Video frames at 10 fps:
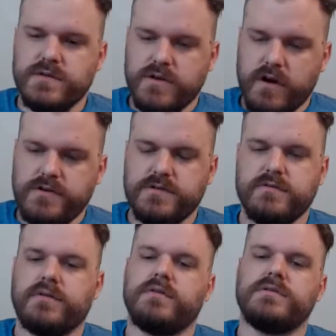The
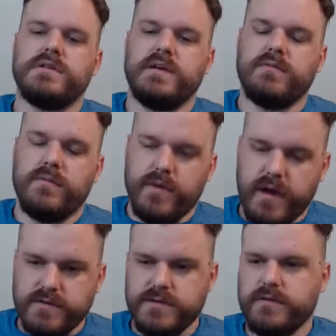Chargers are a good team. The
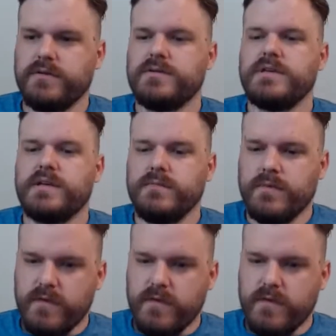Browns are a good team.